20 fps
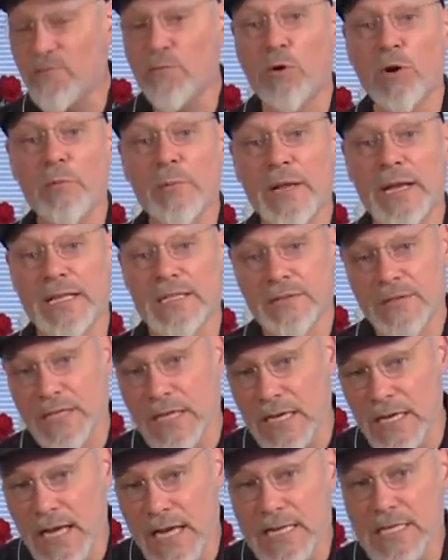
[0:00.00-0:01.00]
four minutes. I'll get
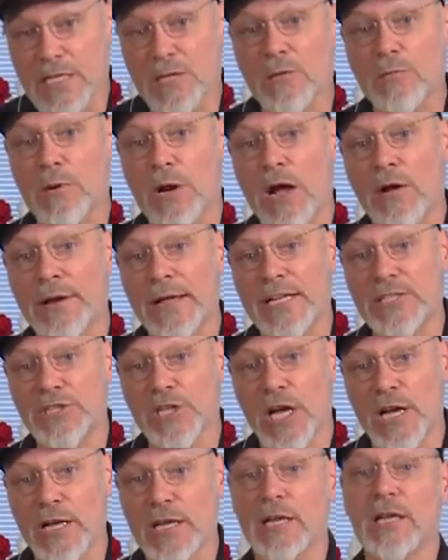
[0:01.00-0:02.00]
a nice little brown edge
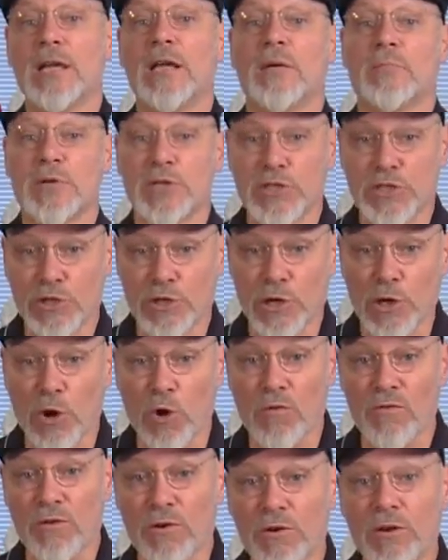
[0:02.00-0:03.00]
on it. i turn it
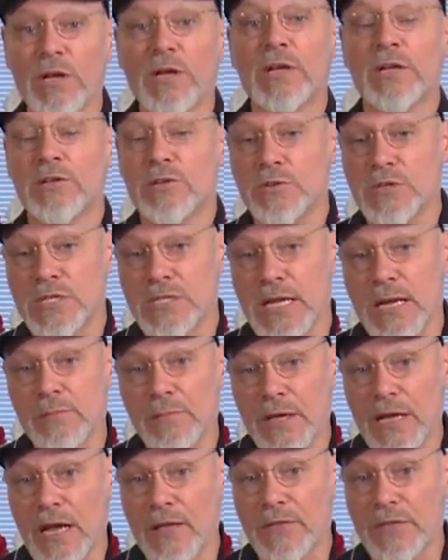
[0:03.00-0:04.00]
over. Do the same
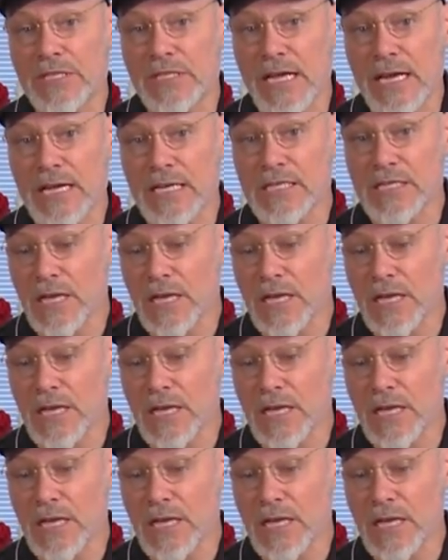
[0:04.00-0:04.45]
thing on the second